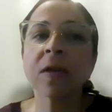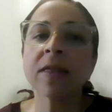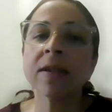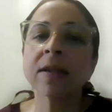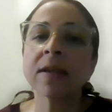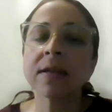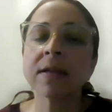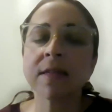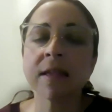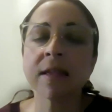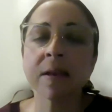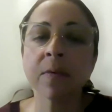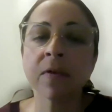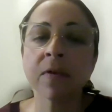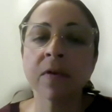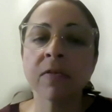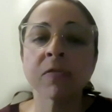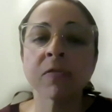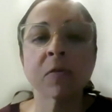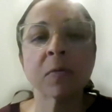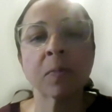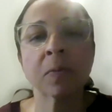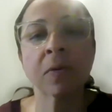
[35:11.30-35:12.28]
so that's an example
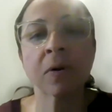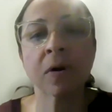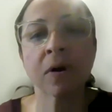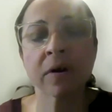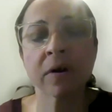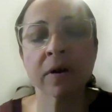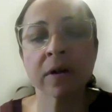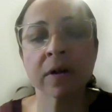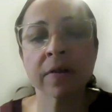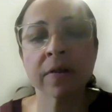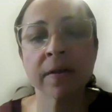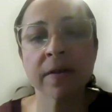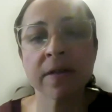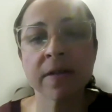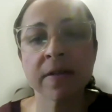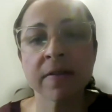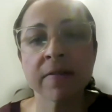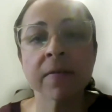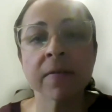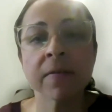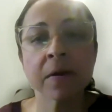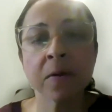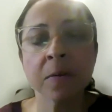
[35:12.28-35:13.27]
of a product that's
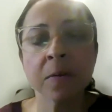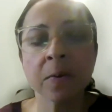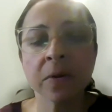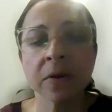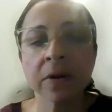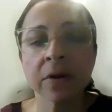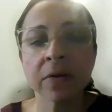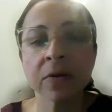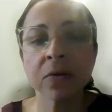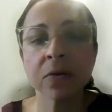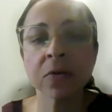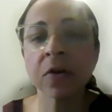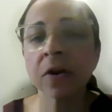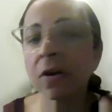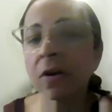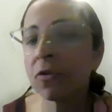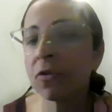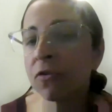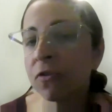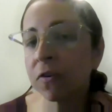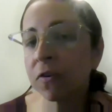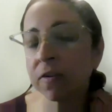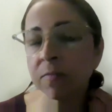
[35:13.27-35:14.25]
available in other
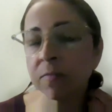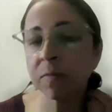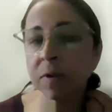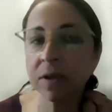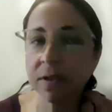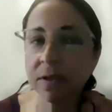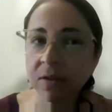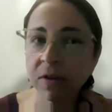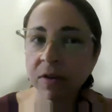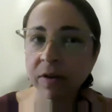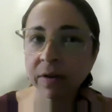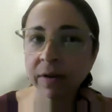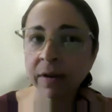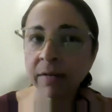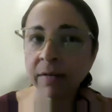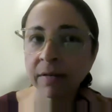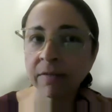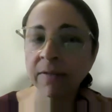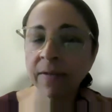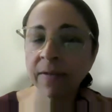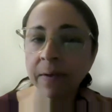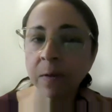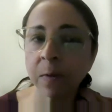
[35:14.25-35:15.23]
countries, but is not yet
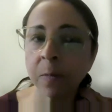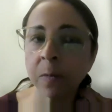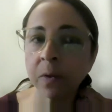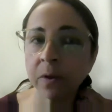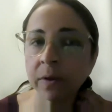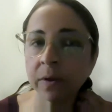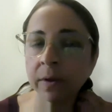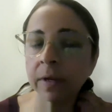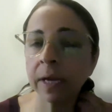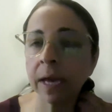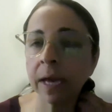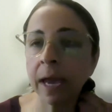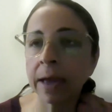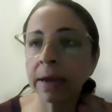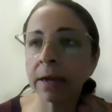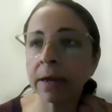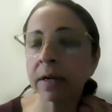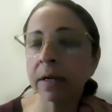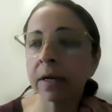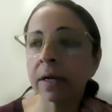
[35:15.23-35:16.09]
available in Canada.